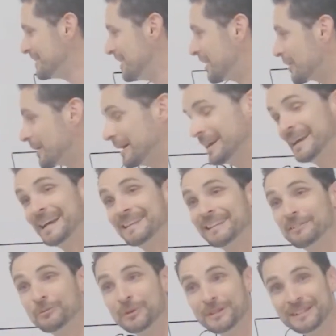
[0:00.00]
All right, and
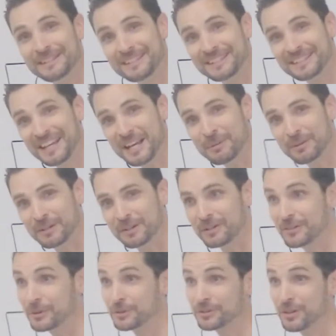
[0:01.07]
then within the same year,
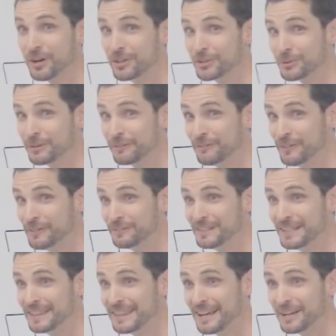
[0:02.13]
there was
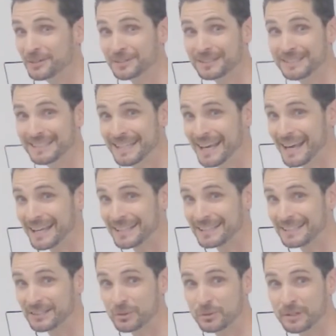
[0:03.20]
150,000
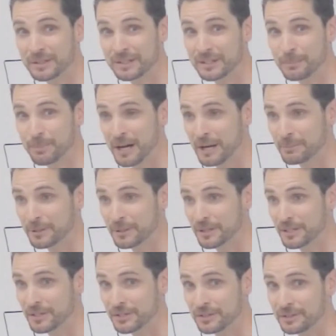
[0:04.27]
deaths within the
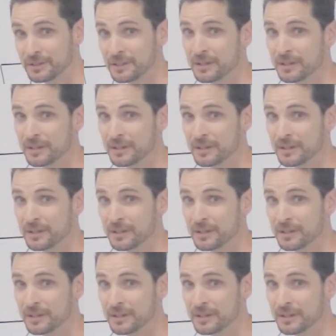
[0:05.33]
population.